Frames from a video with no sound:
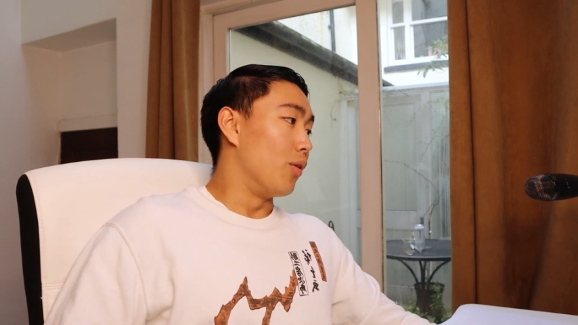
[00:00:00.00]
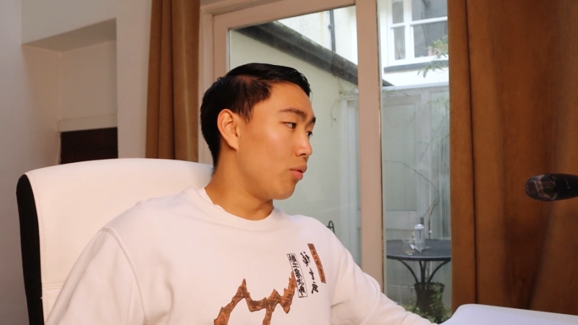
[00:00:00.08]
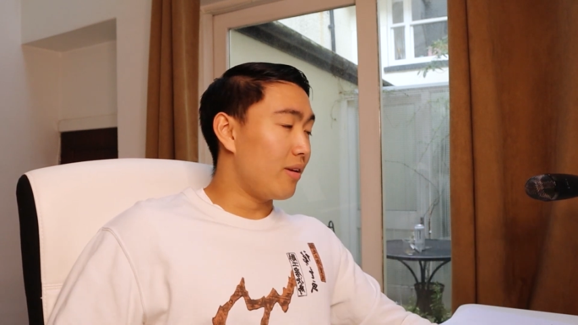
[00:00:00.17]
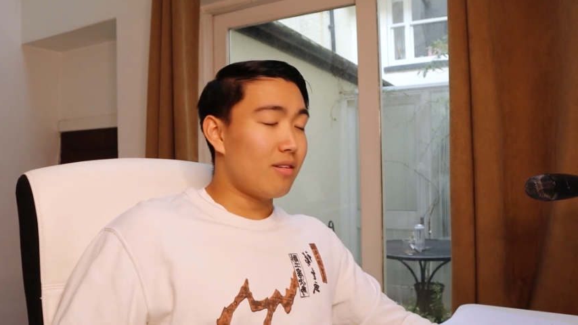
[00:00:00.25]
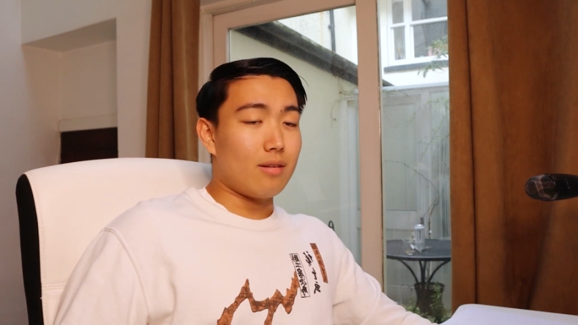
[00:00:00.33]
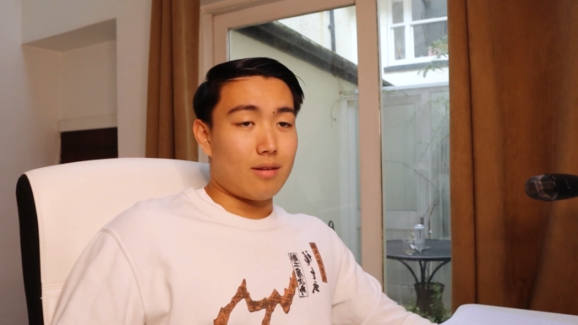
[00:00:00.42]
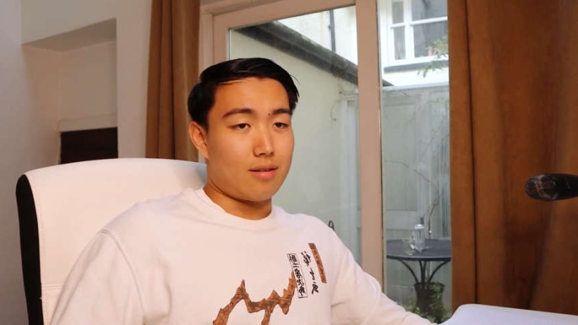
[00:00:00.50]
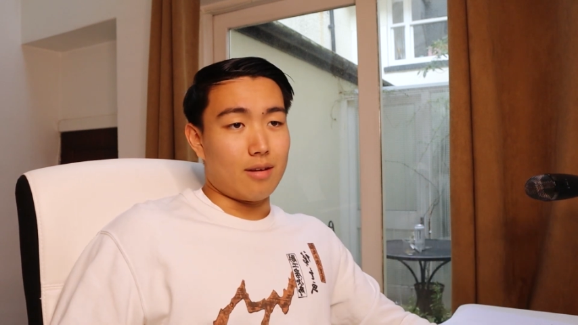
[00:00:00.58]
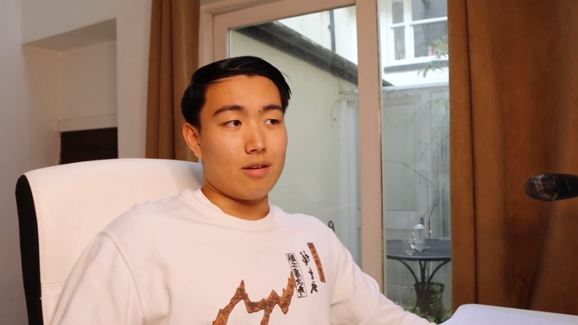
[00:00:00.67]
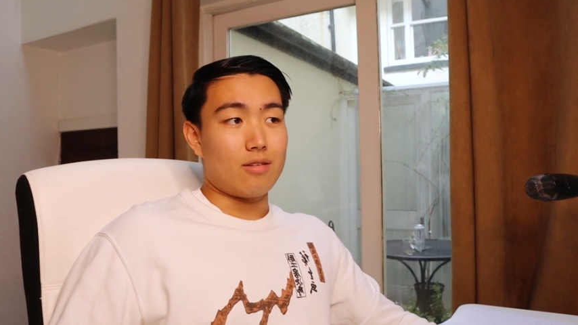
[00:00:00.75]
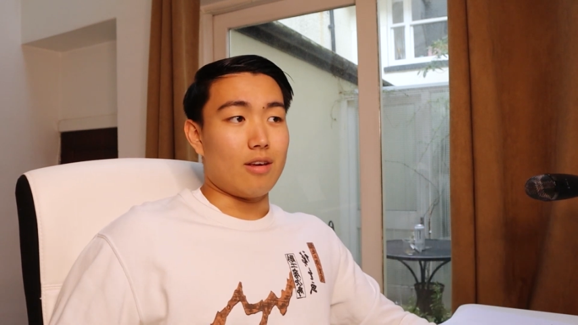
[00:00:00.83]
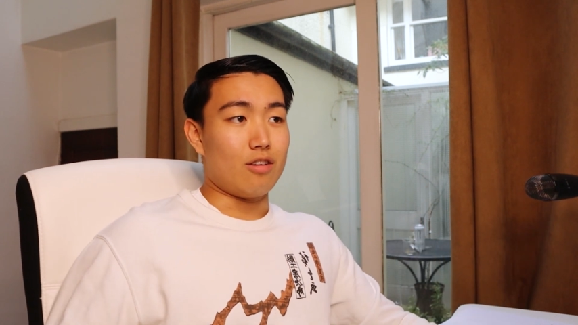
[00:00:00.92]
The reason this
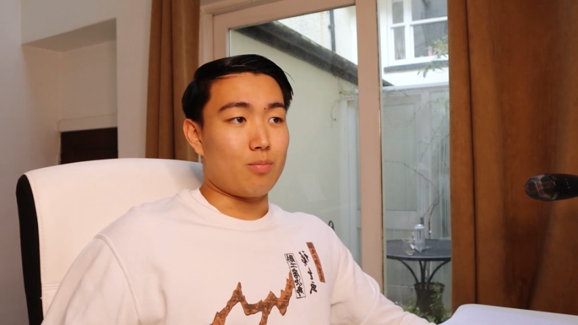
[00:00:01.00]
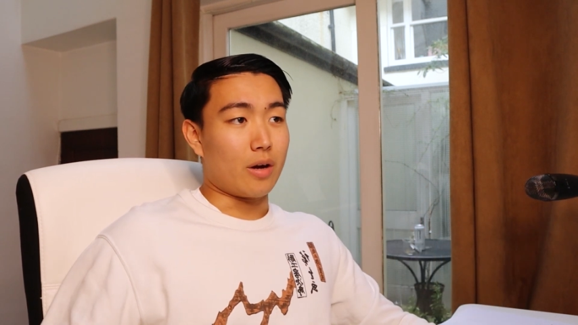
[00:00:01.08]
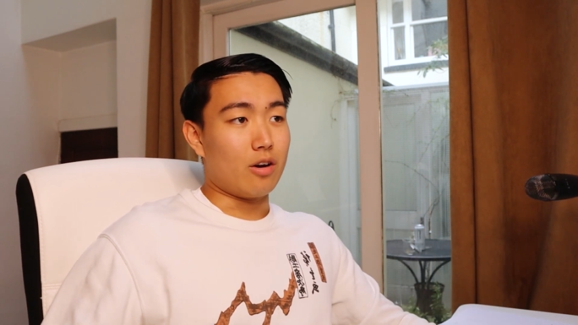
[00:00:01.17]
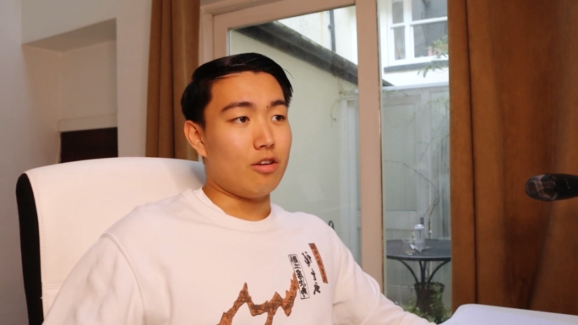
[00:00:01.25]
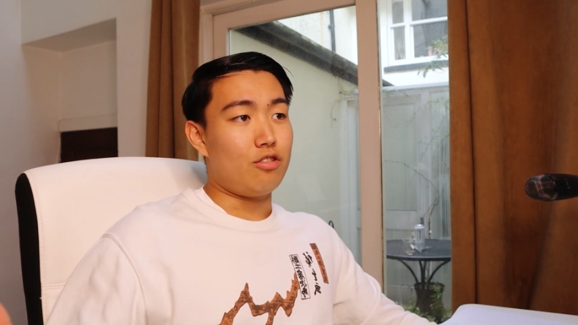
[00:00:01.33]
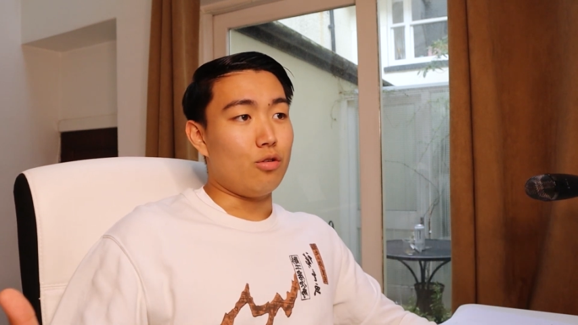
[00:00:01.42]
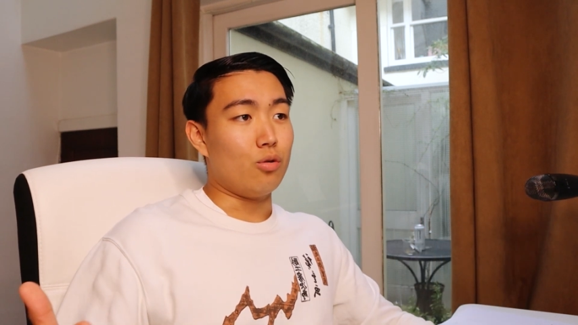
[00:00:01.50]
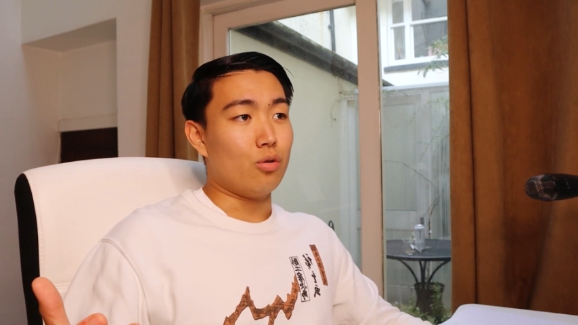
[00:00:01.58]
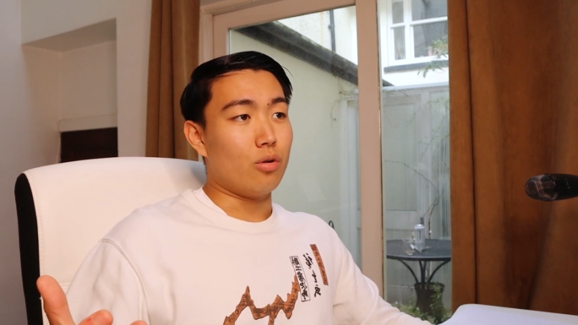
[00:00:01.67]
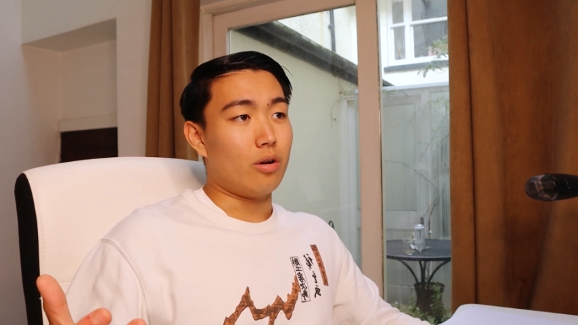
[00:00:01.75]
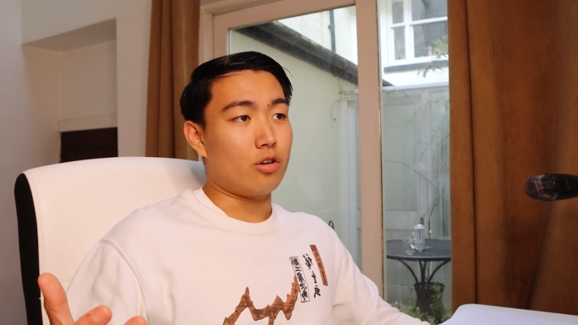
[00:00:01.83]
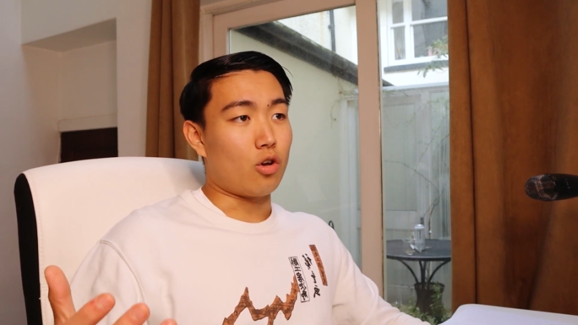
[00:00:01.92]
is, is because you